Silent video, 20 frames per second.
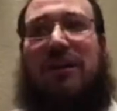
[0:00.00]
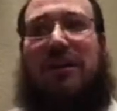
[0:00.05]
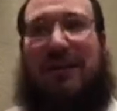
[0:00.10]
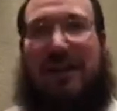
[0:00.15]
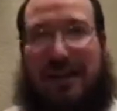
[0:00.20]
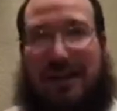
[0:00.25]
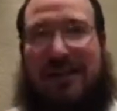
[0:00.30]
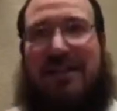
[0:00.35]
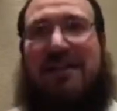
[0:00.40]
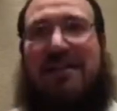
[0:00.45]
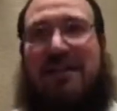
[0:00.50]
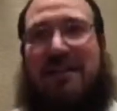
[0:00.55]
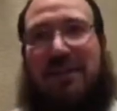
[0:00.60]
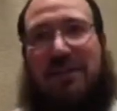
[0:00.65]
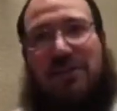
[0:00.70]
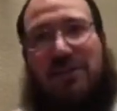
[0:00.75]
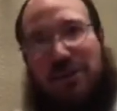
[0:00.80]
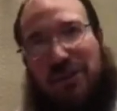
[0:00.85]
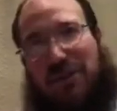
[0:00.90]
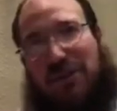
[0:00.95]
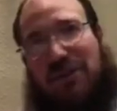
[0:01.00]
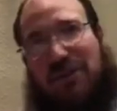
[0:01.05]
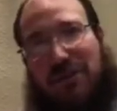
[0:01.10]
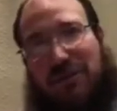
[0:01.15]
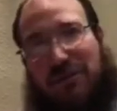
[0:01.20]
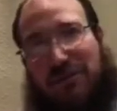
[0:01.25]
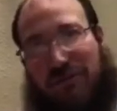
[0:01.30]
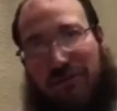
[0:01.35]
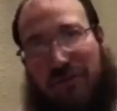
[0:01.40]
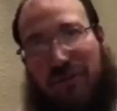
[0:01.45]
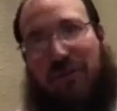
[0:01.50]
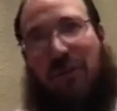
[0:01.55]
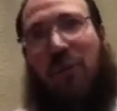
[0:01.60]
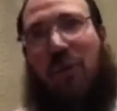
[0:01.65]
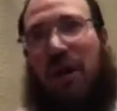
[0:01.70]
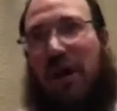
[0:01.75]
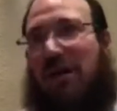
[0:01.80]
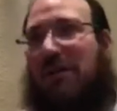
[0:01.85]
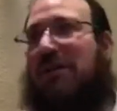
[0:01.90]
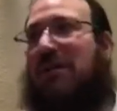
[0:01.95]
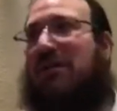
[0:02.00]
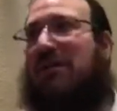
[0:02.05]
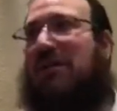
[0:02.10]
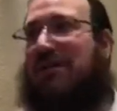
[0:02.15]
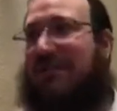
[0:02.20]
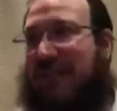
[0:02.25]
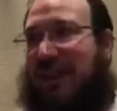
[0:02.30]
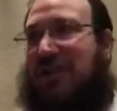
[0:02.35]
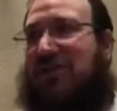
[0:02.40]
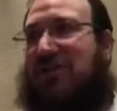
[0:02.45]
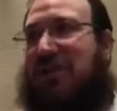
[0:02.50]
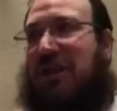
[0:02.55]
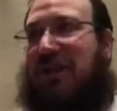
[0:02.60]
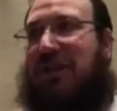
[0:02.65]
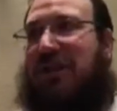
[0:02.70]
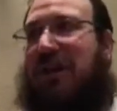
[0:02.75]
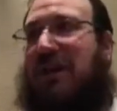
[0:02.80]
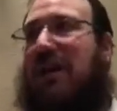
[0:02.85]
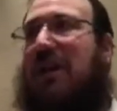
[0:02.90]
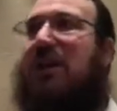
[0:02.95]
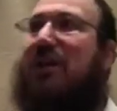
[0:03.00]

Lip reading: existence, which is from water, stationary,